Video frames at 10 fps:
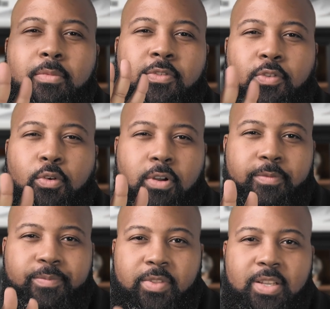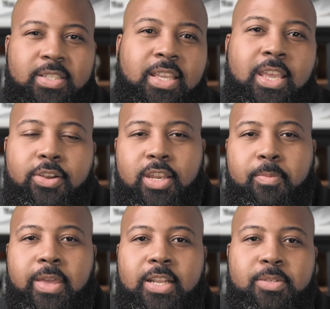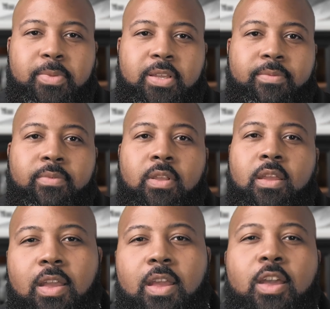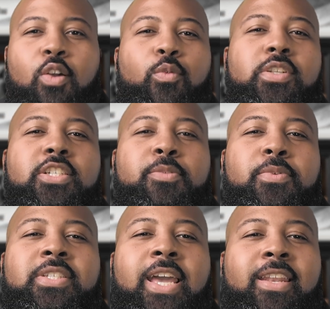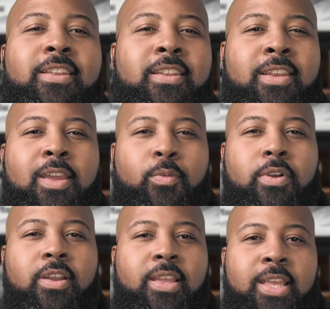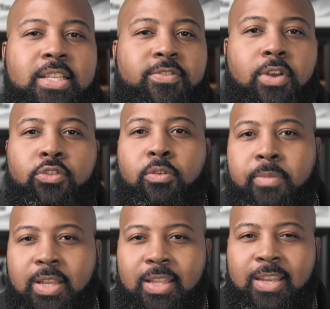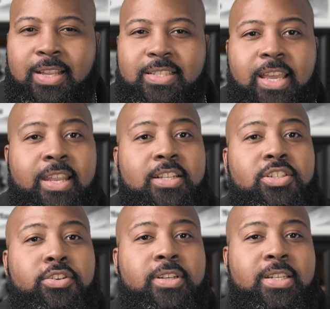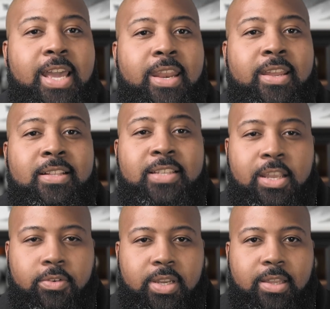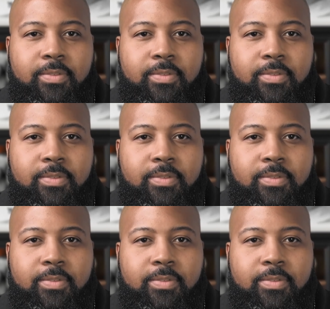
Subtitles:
4, security management, which is protecting the network against vulnerabilities and ensuring data integrity.